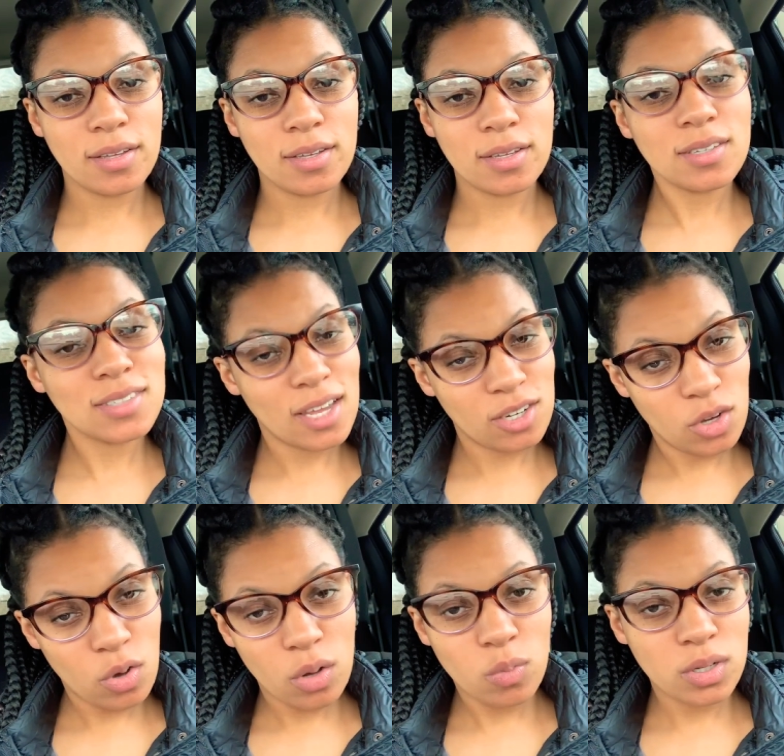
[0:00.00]
because I
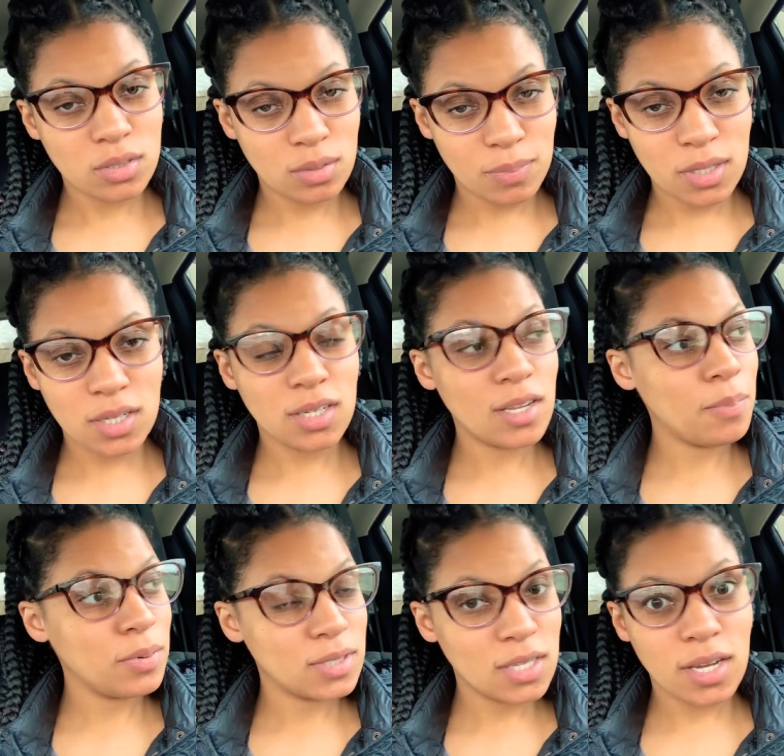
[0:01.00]
know it was the blood that
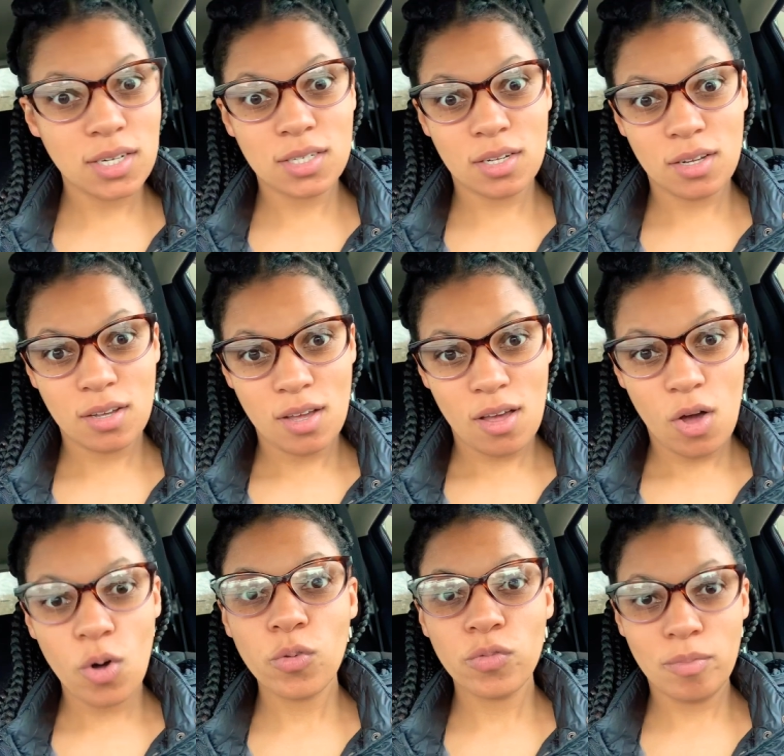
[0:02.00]
protected
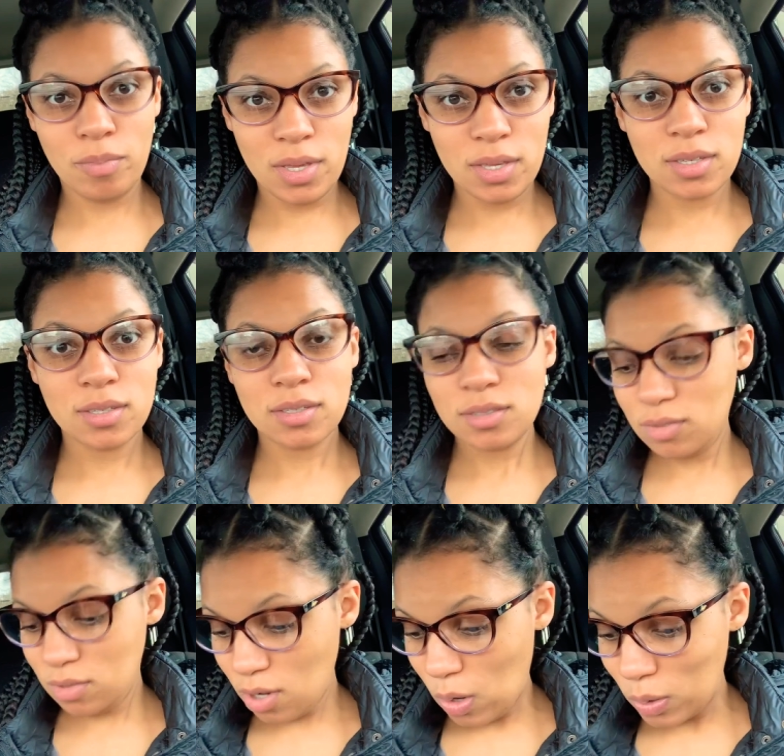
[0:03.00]
over me, you
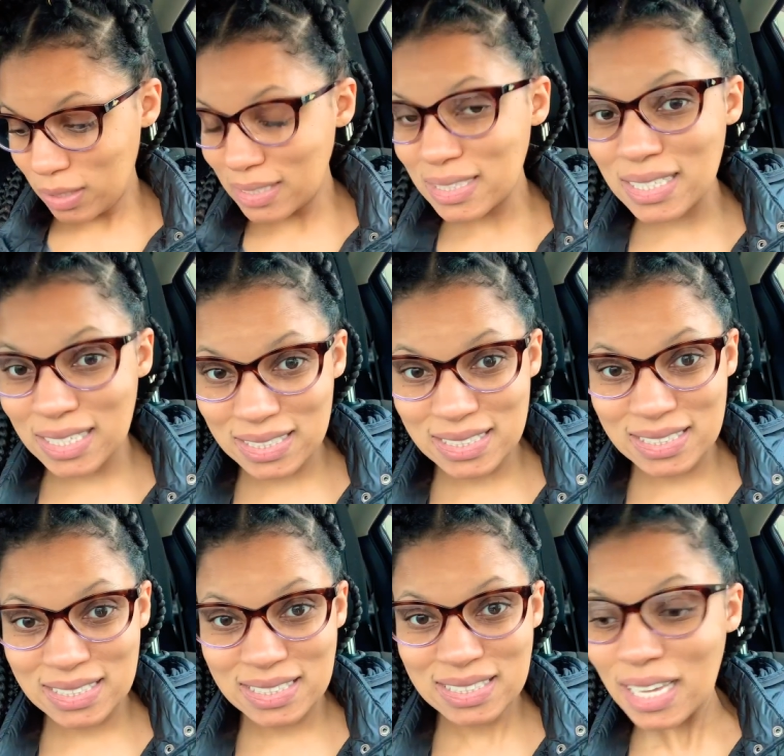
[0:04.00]
know,
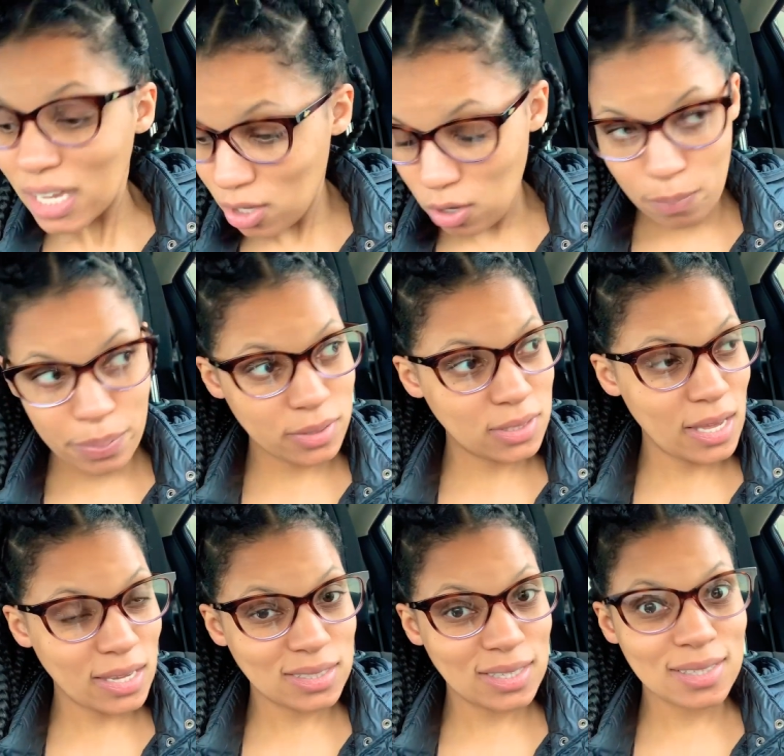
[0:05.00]
still
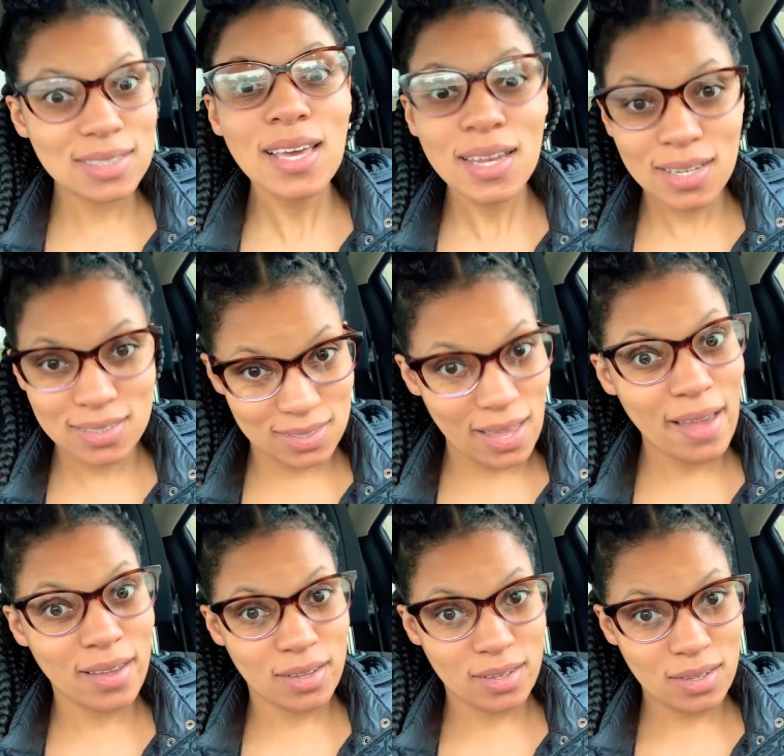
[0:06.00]
protected to this
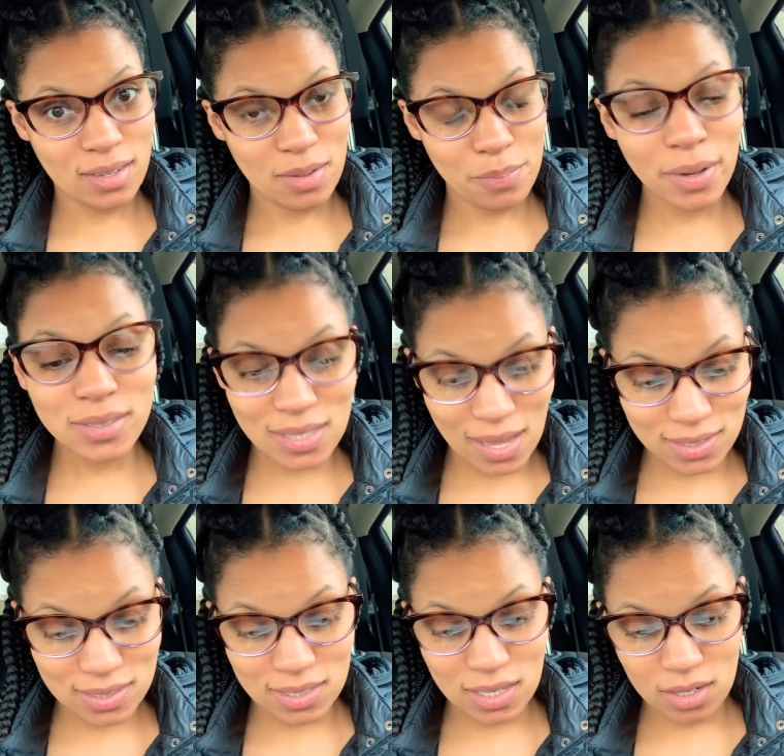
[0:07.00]
day,
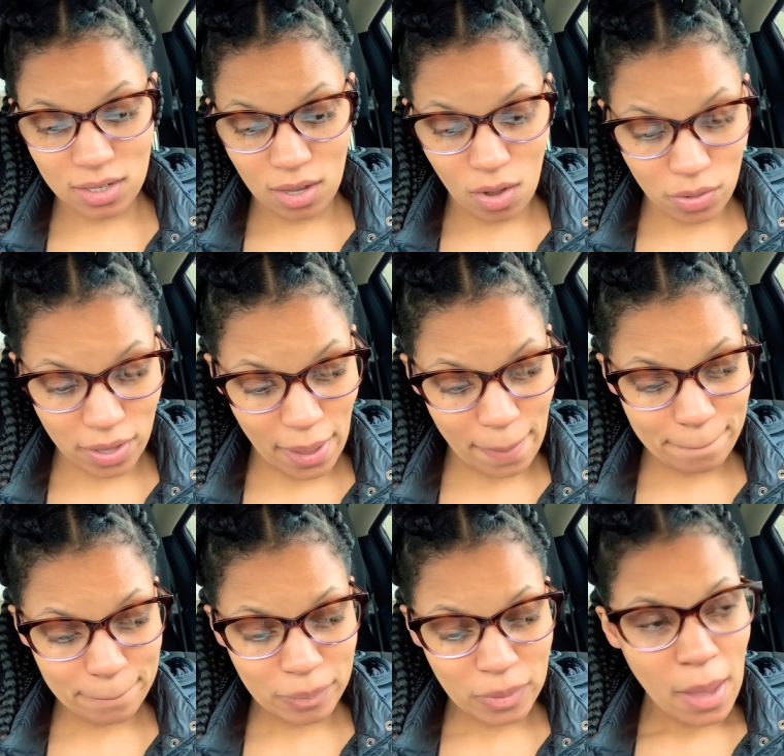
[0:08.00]
protecting, okay?
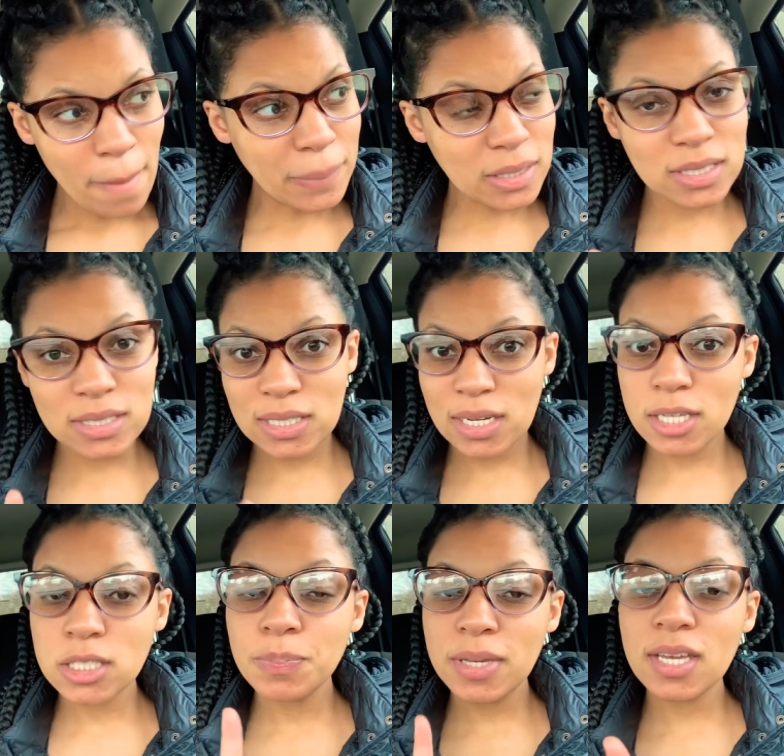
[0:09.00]
But listen, now
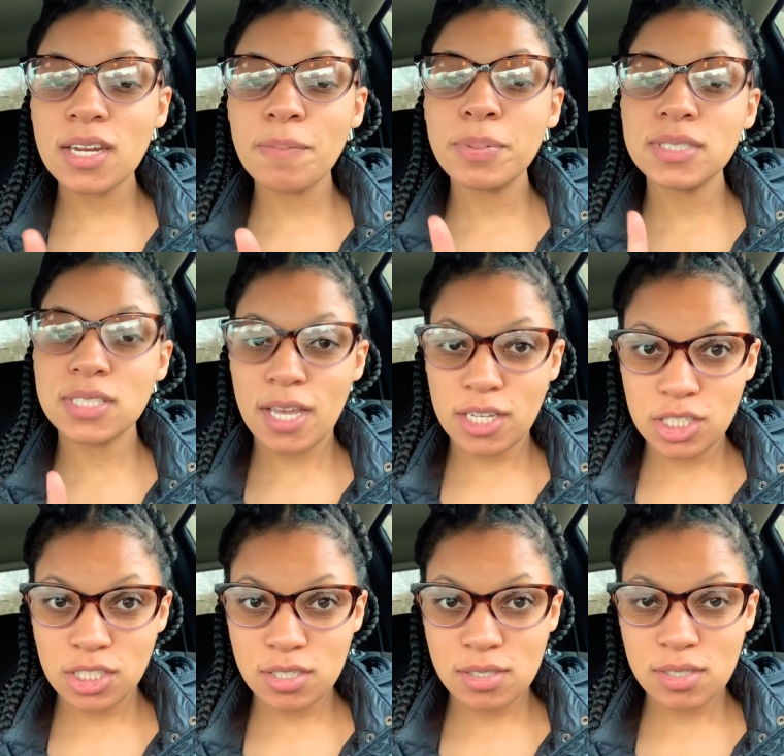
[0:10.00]
speaking of
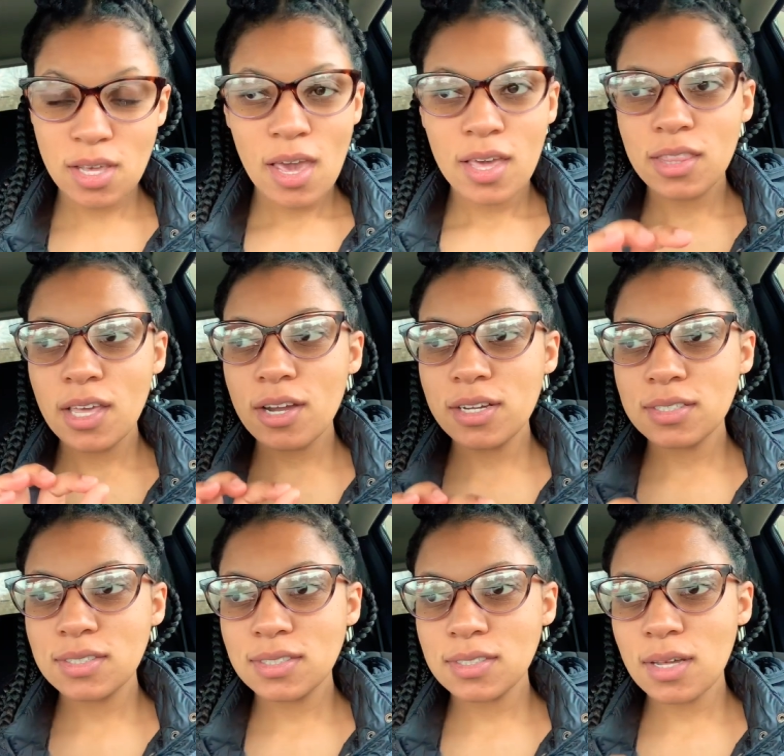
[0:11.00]
protections, there is
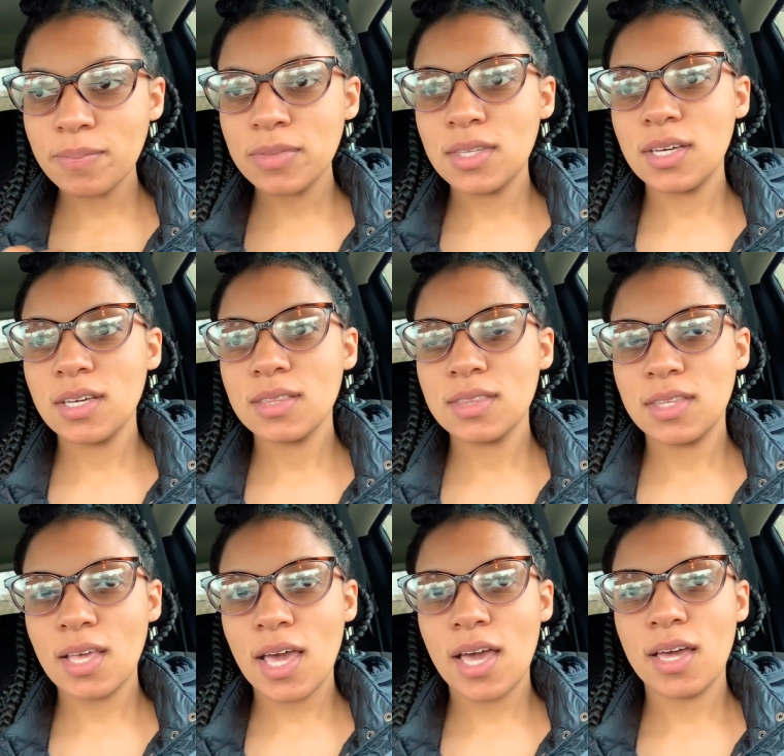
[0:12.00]
something
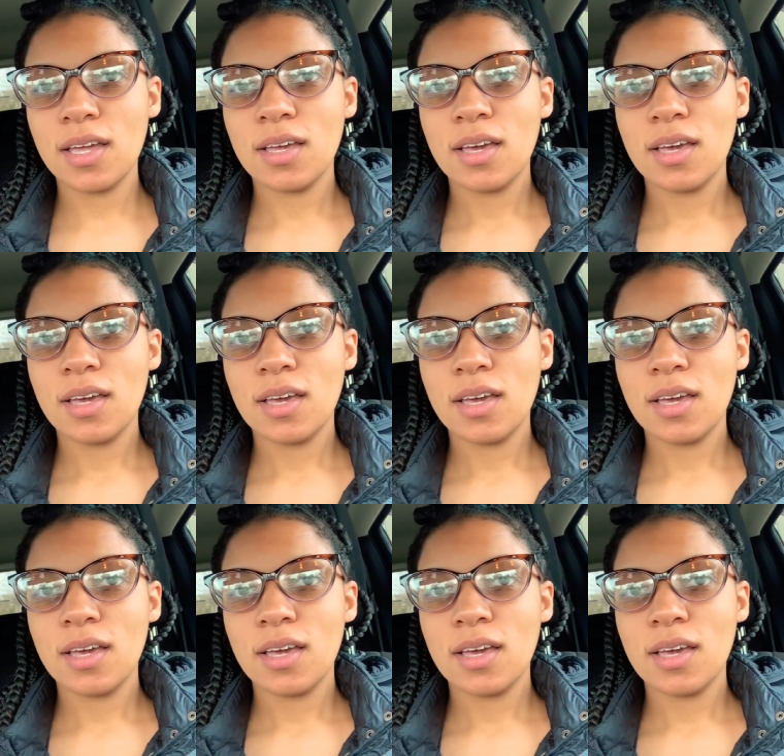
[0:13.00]
that